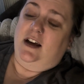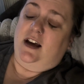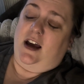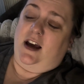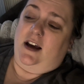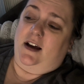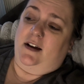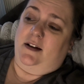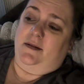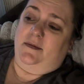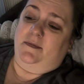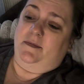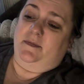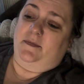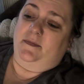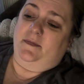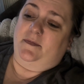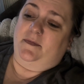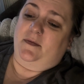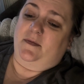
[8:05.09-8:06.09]

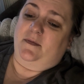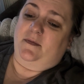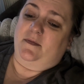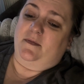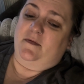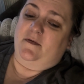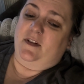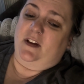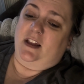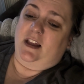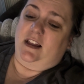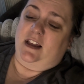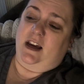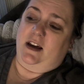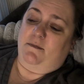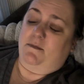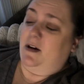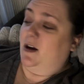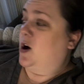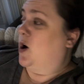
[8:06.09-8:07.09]
Feeling
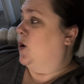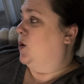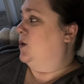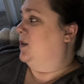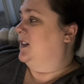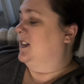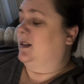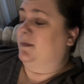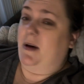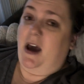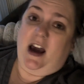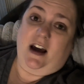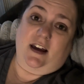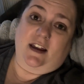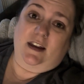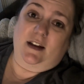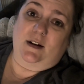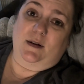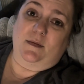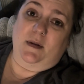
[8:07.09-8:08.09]
like my cold is back a
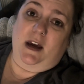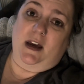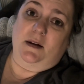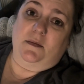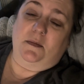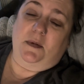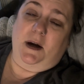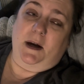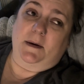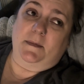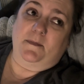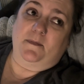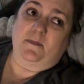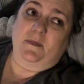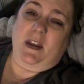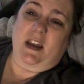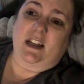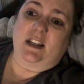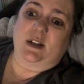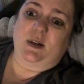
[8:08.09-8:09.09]
little bit, but
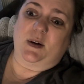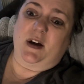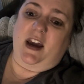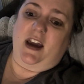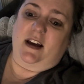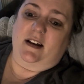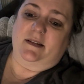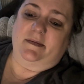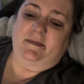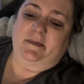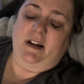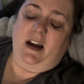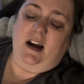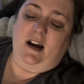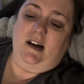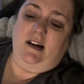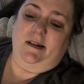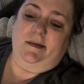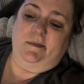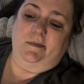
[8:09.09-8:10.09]
it's okay.
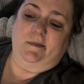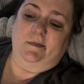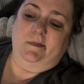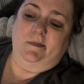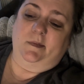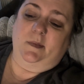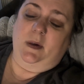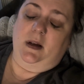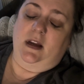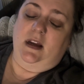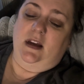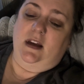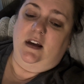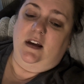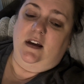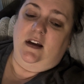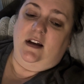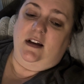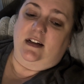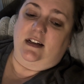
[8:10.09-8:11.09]

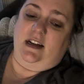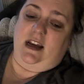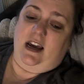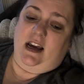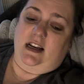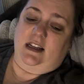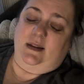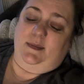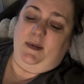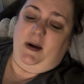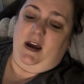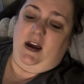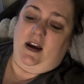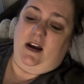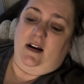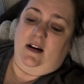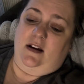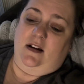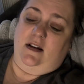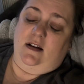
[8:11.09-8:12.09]
Today has
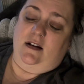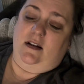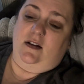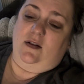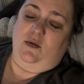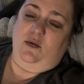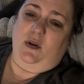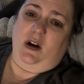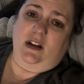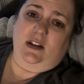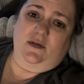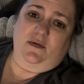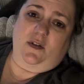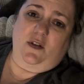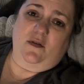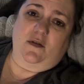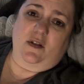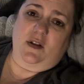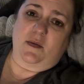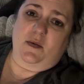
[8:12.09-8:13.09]
been restful
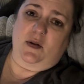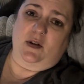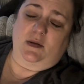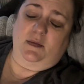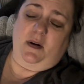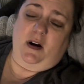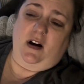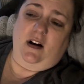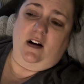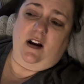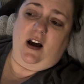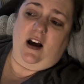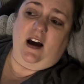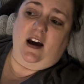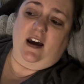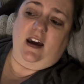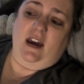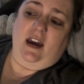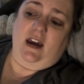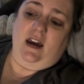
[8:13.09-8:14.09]
for the most part.
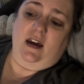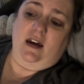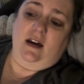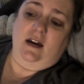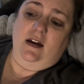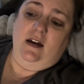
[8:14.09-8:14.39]
I